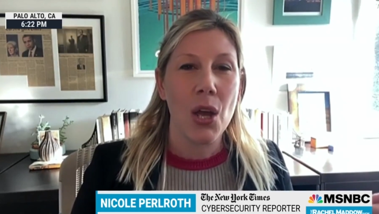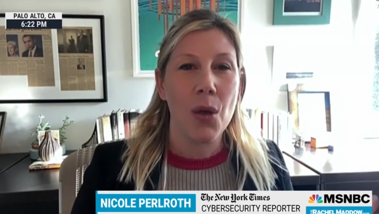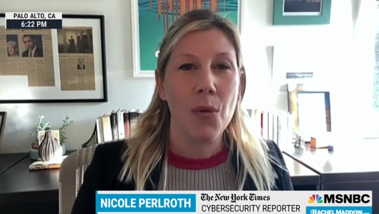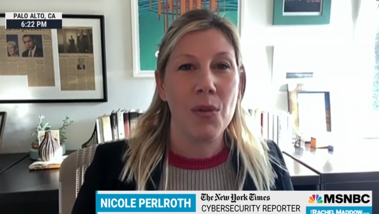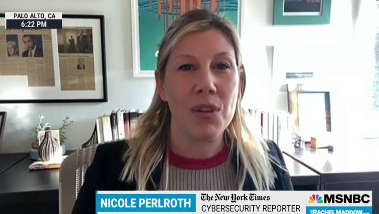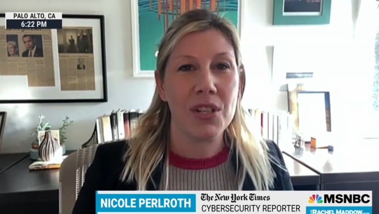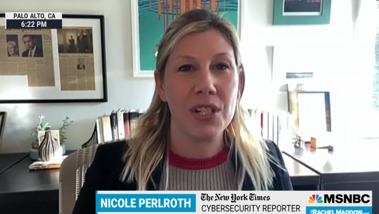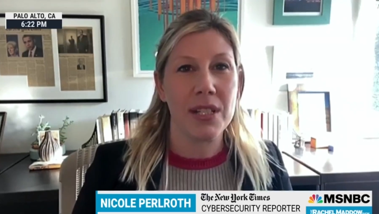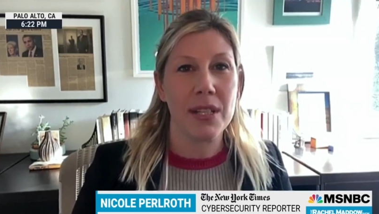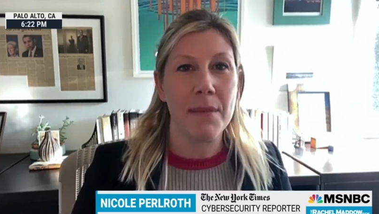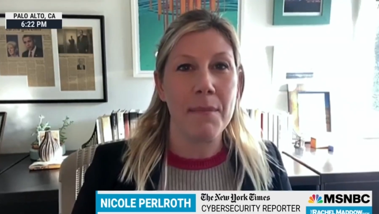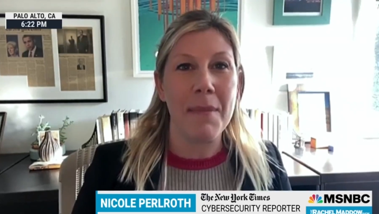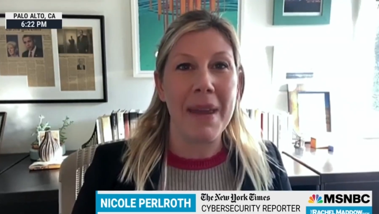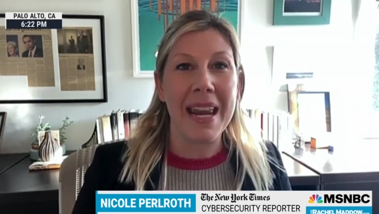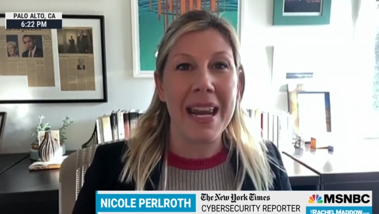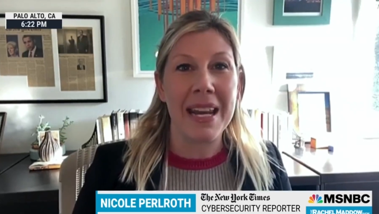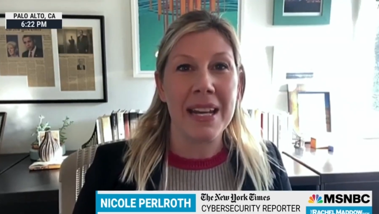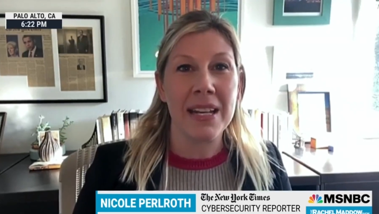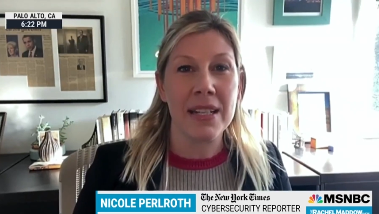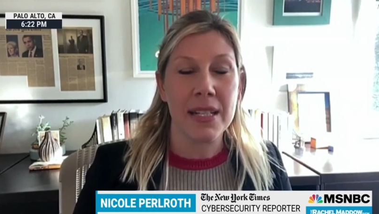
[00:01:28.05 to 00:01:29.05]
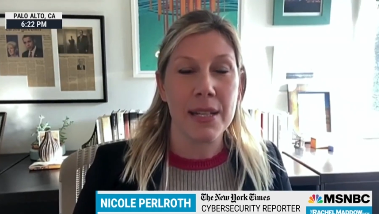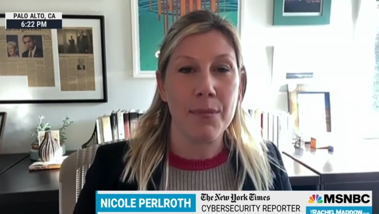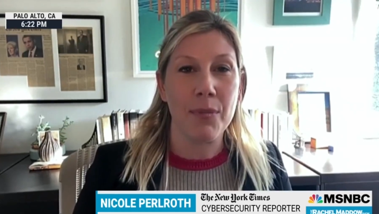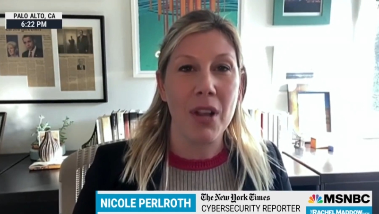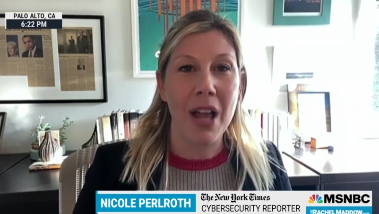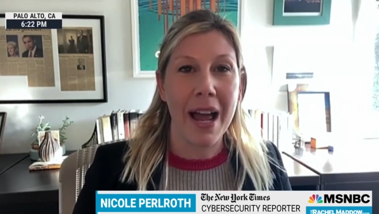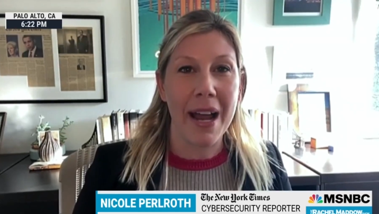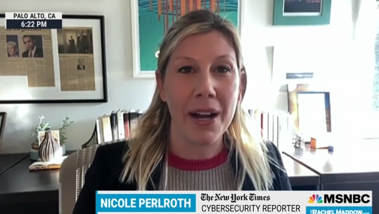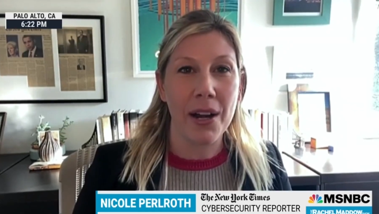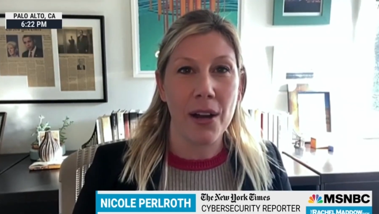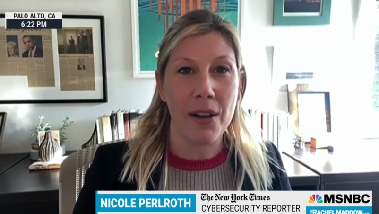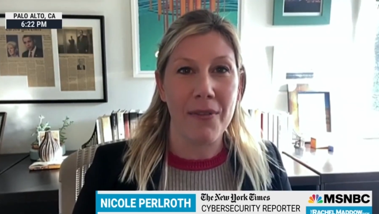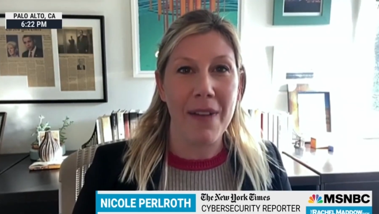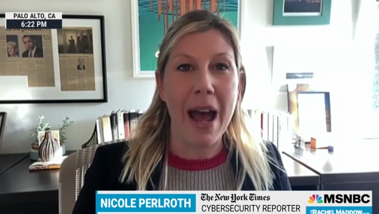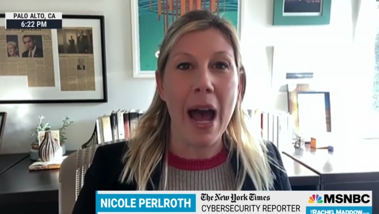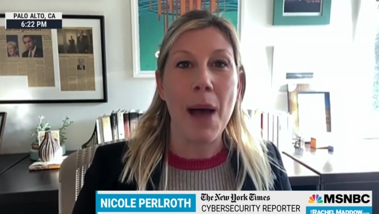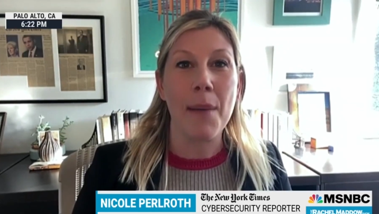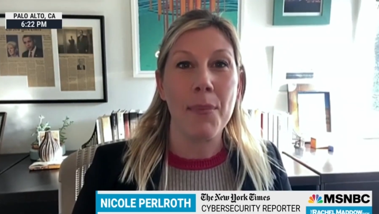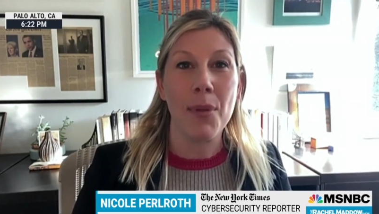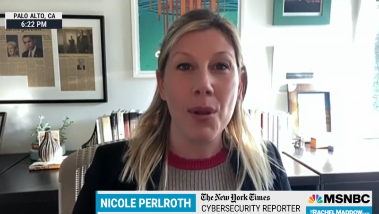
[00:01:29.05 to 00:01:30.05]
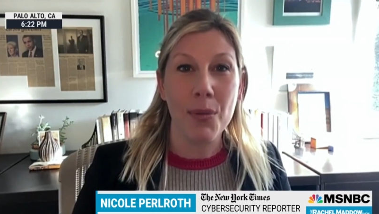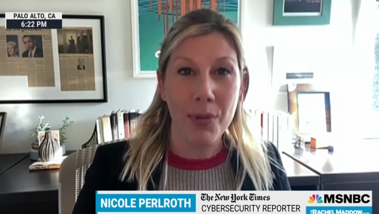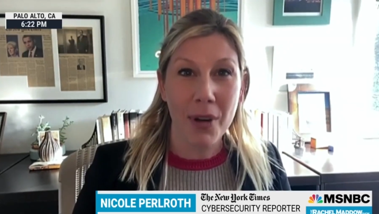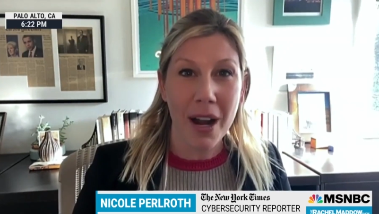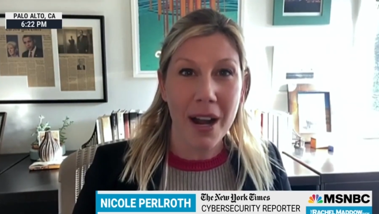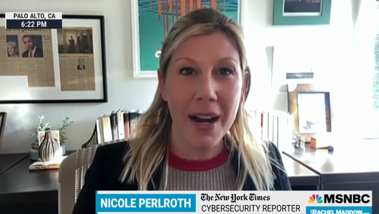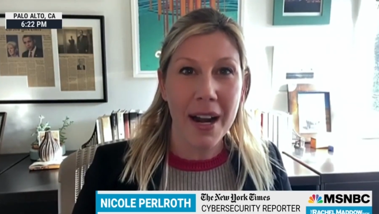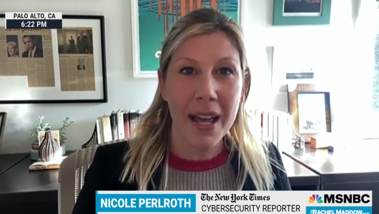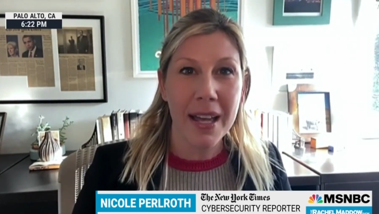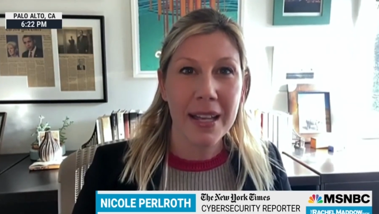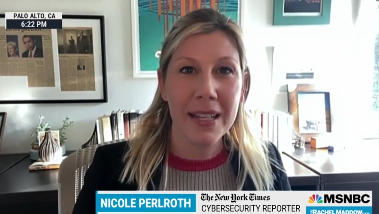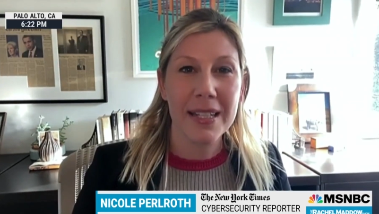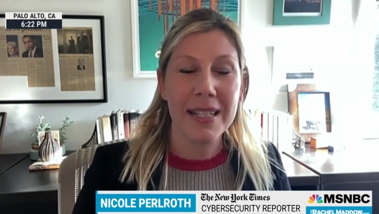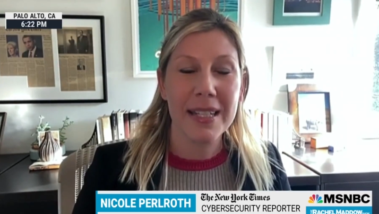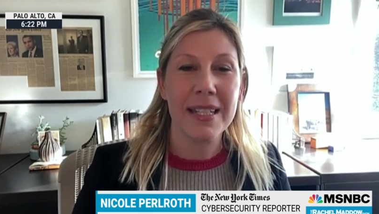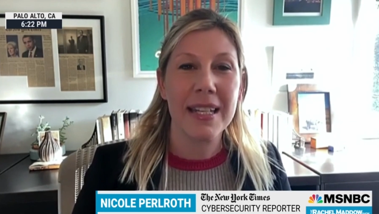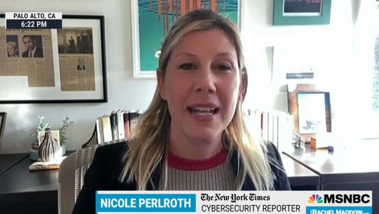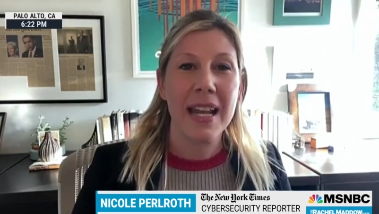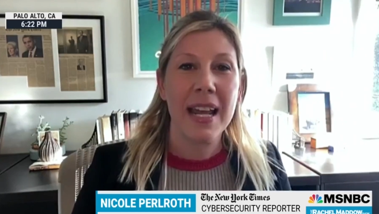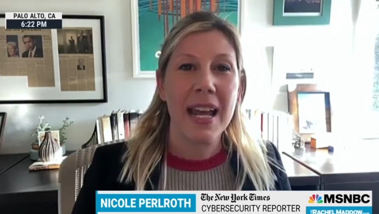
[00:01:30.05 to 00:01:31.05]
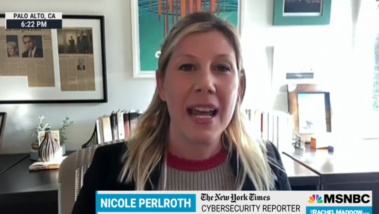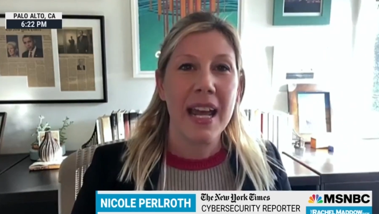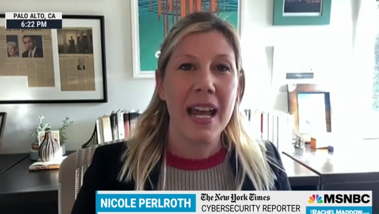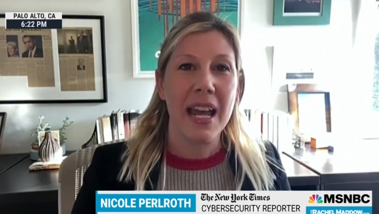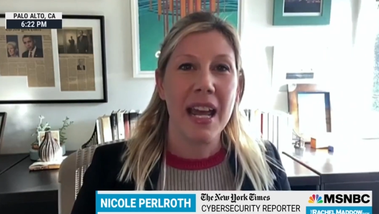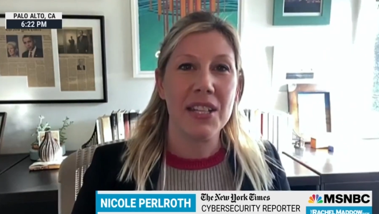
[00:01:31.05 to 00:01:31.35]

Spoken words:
which is a main supplier of Apple products.